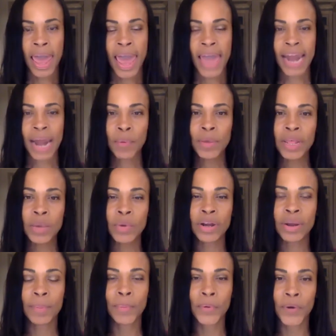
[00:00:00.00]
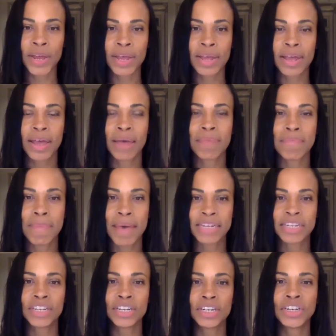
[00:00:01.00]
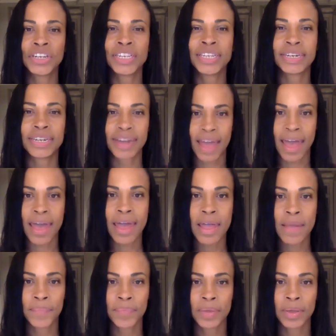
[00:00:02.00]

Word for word: And I really want to bring a message today